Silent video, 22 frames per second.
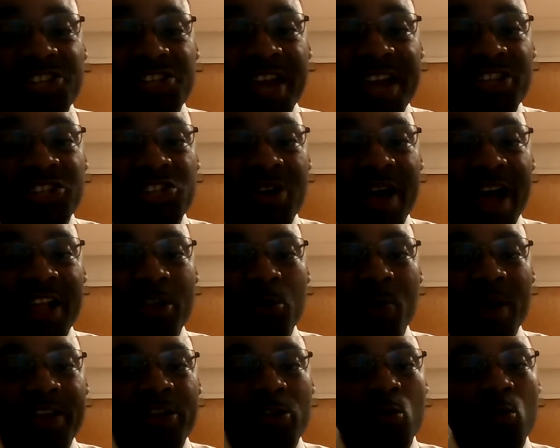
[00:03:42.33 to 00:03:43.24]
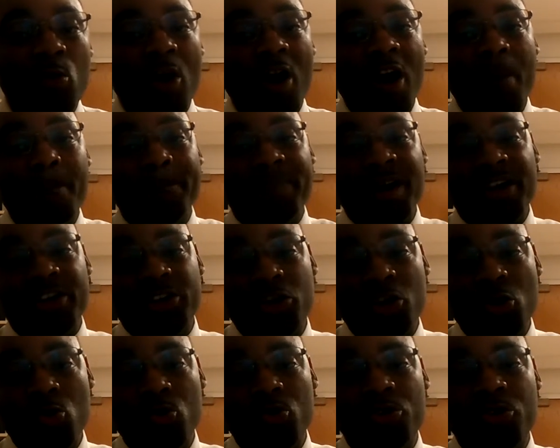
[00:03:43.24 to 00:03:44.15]
change you how the way you are but
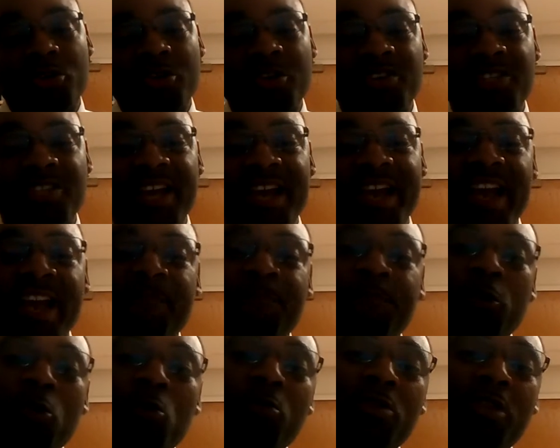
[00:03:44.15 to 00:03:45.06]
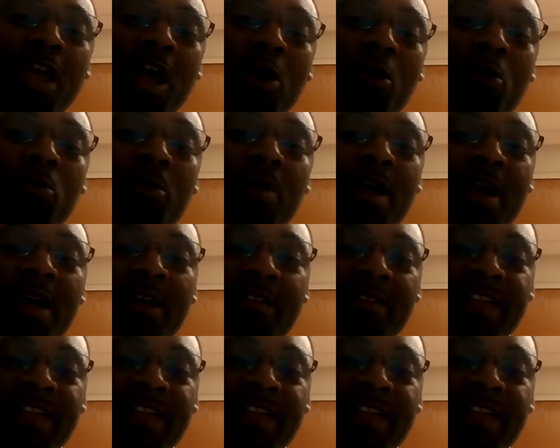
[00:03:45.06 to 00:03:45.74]
you you know what i'm saying if you know